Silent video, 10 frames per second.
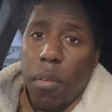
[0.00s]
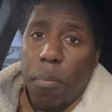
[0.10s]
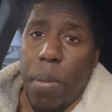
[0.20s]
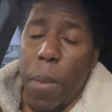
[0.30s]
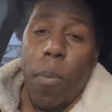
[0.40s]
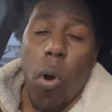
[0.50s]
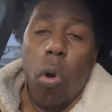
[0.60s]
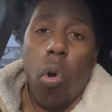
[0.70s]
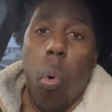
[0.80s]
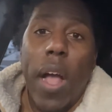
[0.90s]

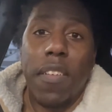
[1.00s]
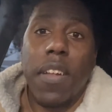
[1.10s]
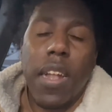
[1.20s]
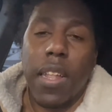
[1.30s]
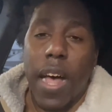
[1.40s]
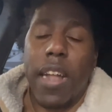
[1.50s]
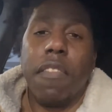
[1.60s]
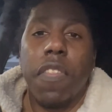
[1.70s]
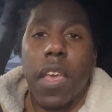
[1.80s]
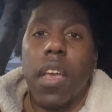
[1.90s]
people question a lot
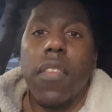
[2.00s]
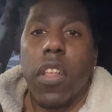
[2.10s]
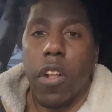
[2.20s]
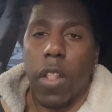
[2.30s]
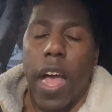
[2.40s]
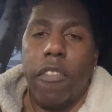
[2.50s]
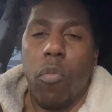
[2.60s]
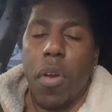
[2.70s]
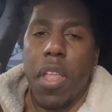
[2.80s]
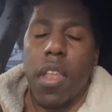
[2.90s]
of things in their life
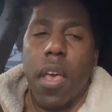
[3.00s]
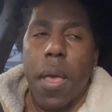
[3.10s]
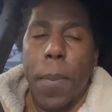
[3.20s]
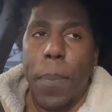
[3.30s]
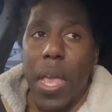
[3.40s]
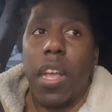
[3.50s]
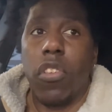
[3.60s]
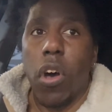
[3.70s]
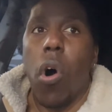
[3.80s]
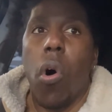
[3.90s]
when being
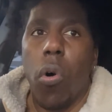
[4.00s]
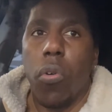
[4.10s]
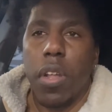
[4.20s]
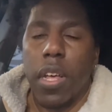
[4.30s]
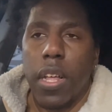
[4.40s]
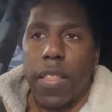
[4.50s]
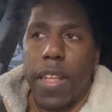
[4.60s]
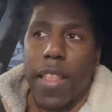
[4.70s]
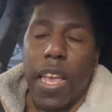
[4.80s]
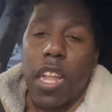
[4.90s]
told
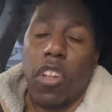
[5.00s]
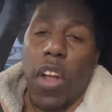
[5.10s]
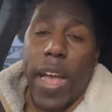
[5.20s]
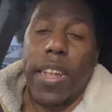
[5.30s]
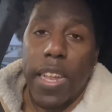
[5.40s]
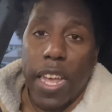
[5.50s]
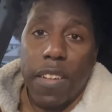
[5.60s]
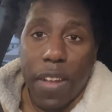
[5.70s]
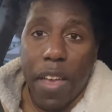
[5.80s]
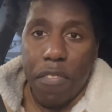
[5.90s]
that they contracted
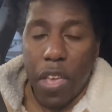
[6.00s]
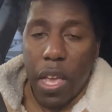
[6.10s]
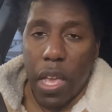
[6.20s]
HIV.